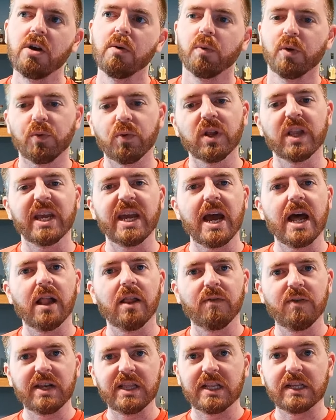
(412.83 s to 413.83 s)
would really
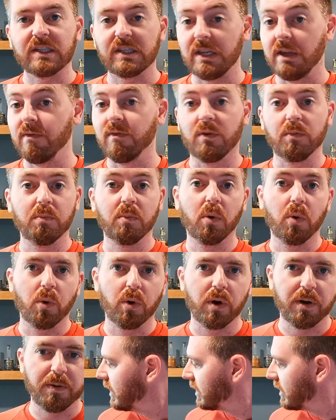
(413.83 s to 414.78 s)
elevate this even more.